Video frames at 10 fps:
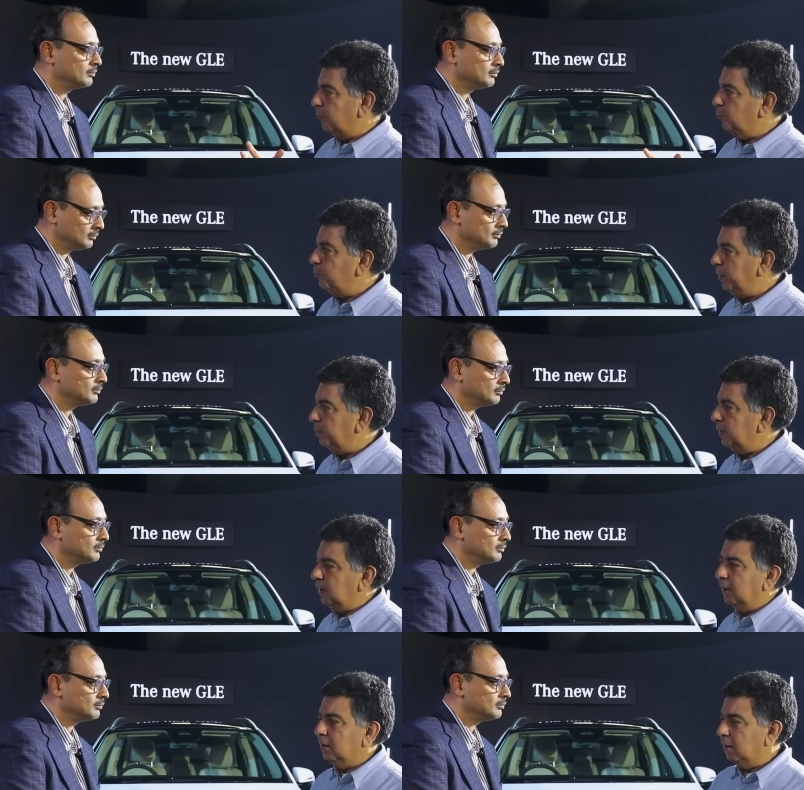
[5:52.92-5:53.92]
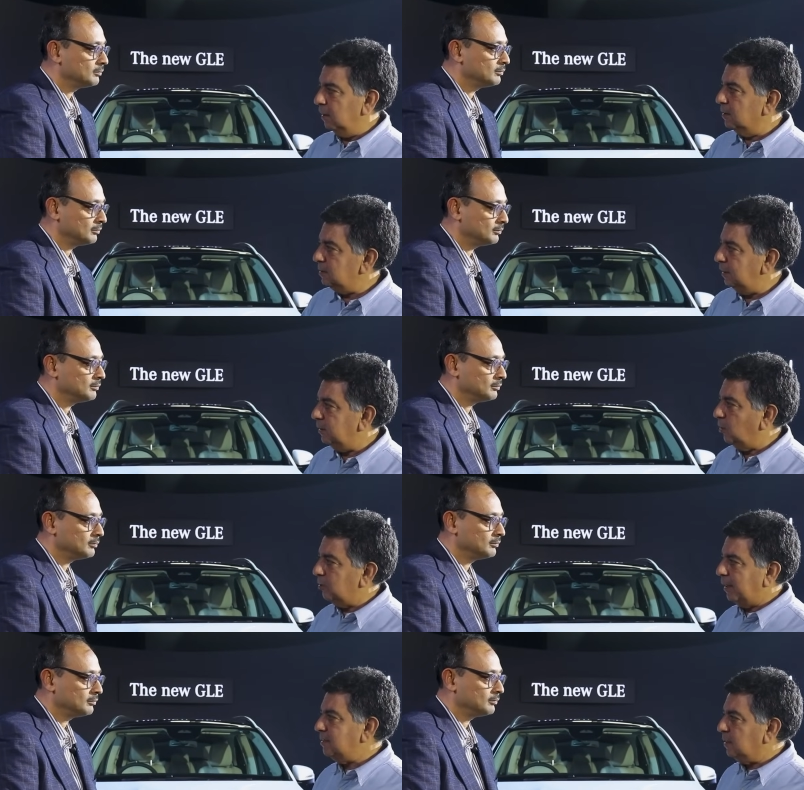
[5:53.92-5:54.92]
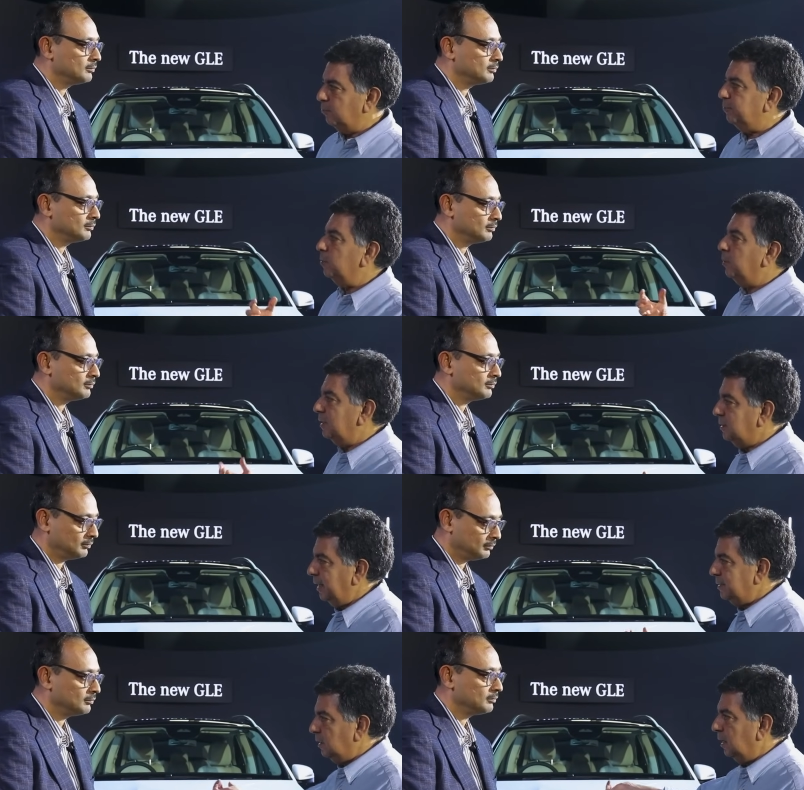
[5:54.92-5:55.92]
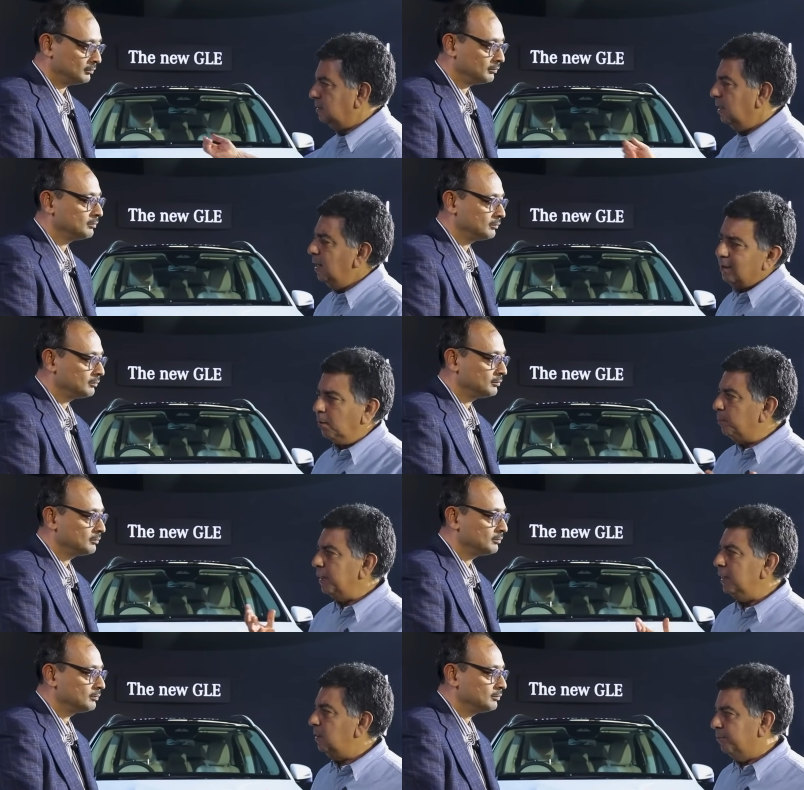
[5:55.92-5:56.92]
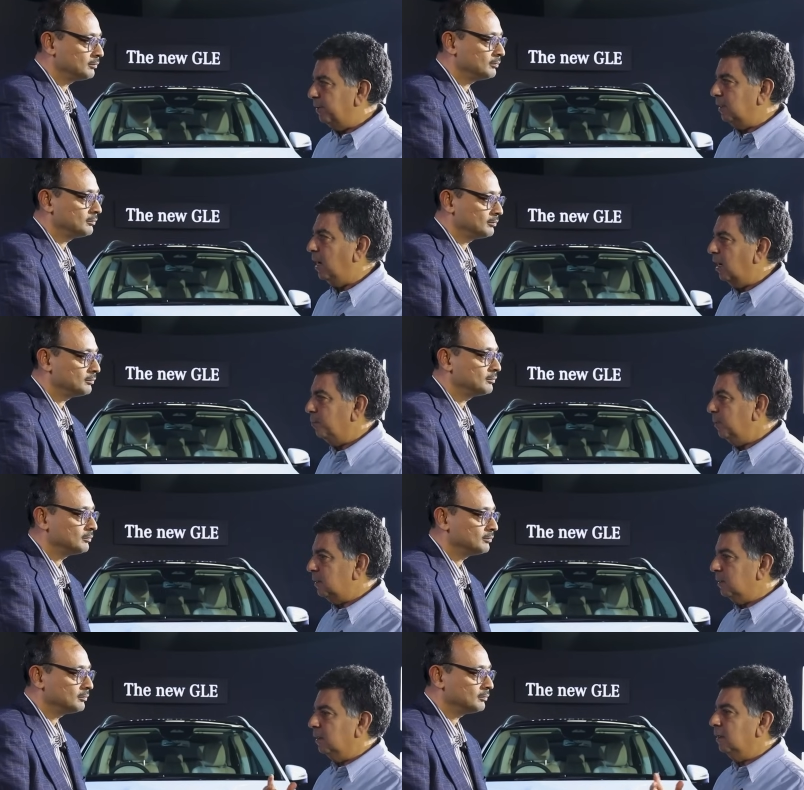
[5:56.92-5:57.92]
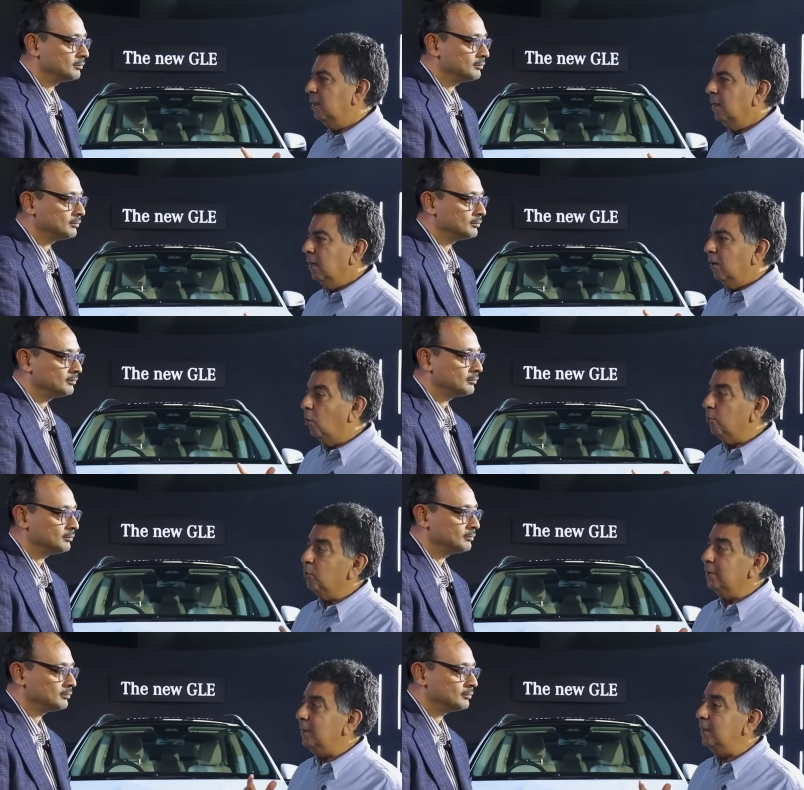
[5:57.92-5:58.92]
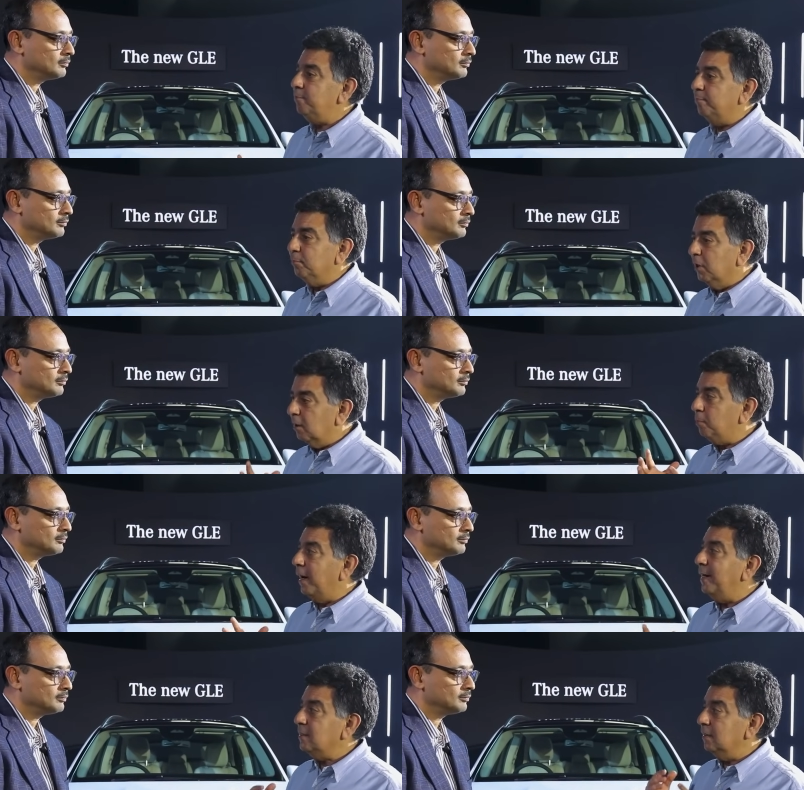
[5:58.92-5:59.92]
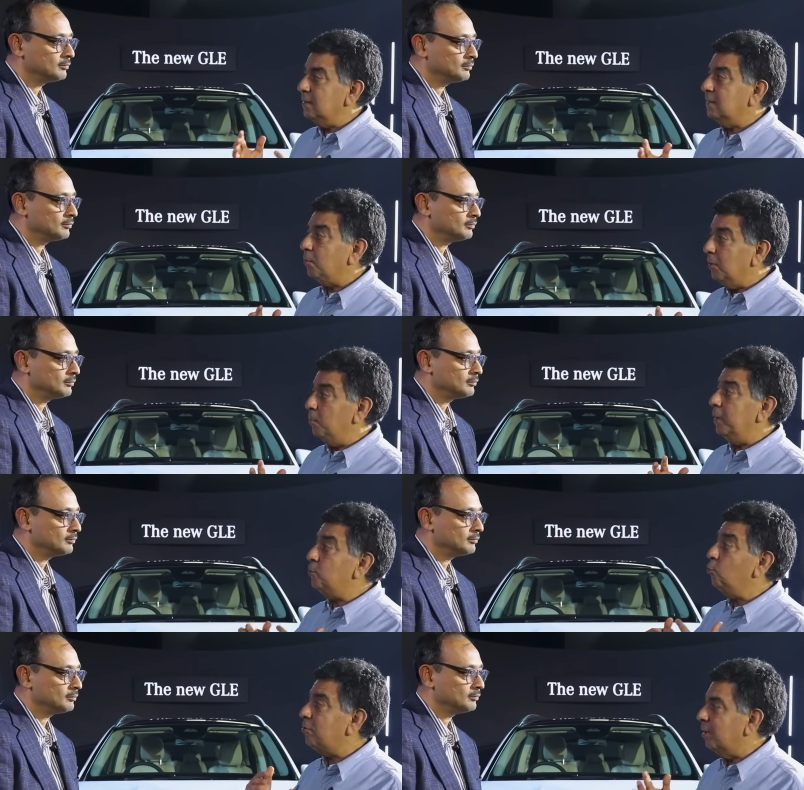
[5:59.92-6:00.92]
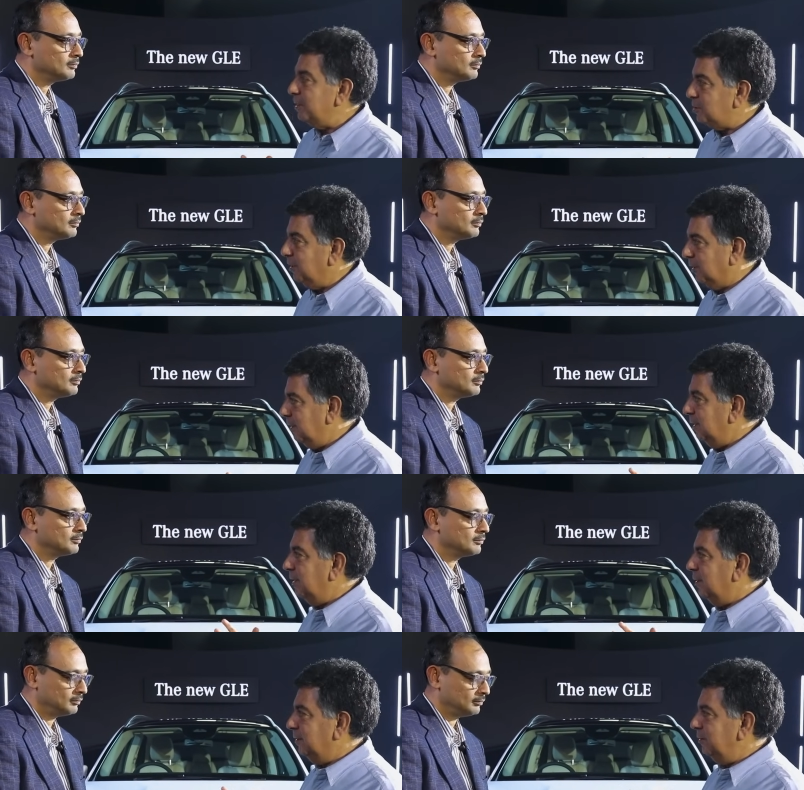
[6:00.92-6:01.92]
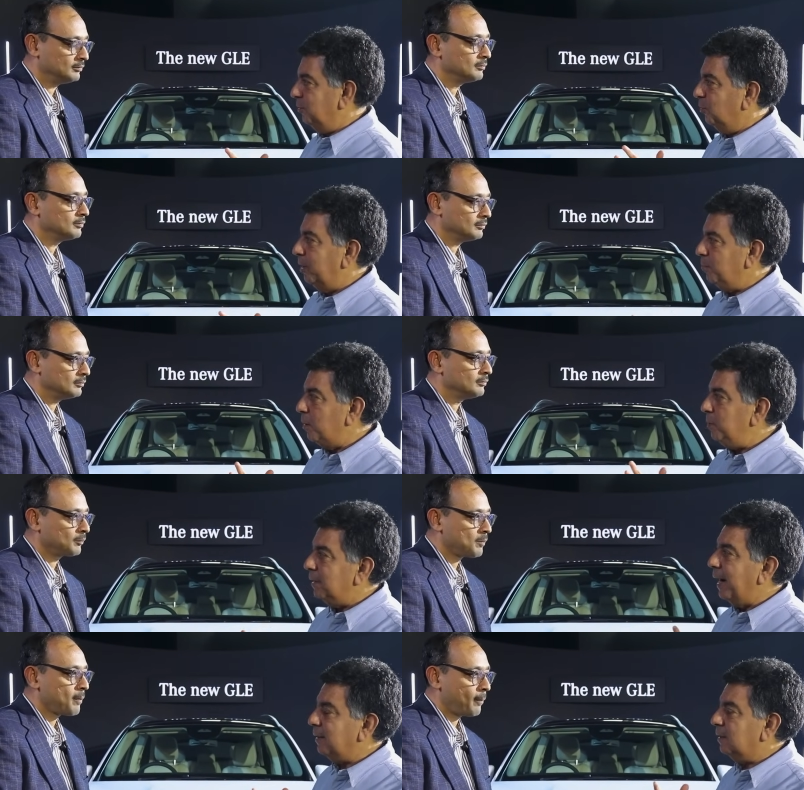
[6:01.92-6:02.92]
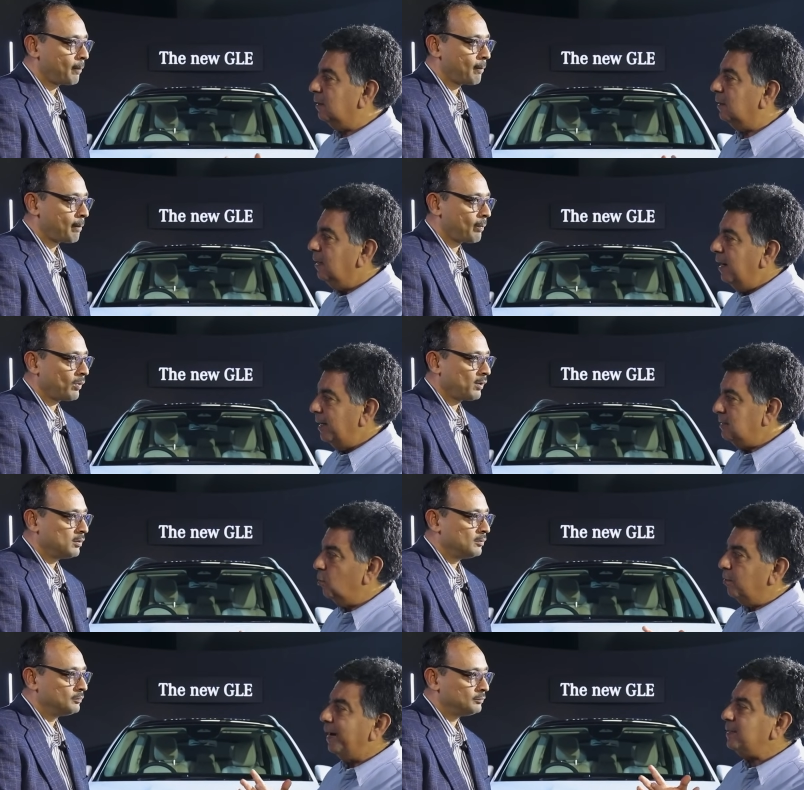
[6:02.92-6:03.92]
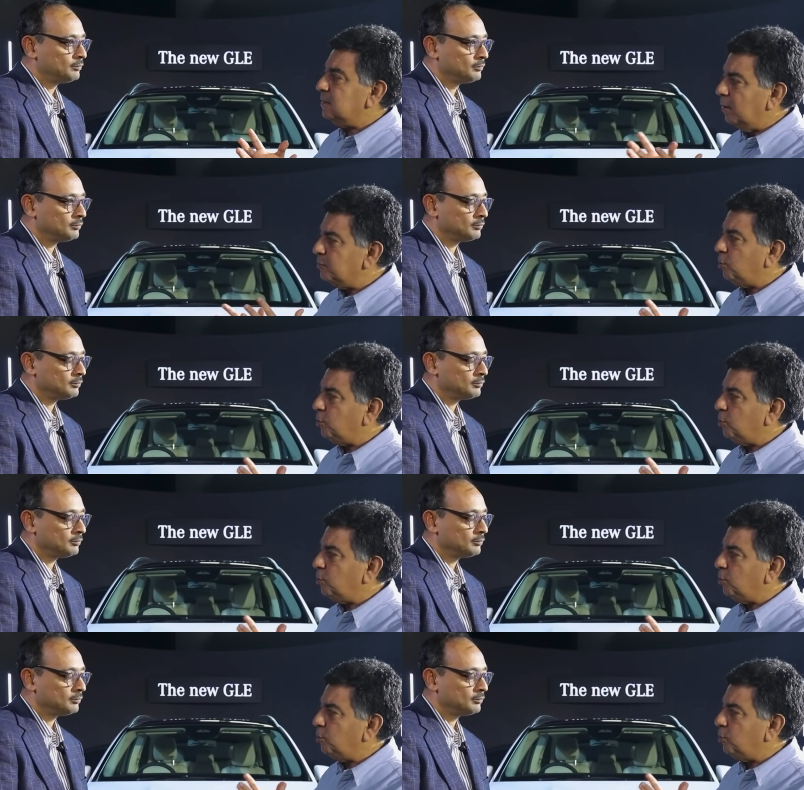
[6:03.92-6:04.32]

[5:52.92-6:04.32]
Speaker 1: some people think, rear seat not as comfortable as an S-Class, completely different car. But or were the Merc buyers in this segment a bit too traditional, you know, and maybe that has sort of had some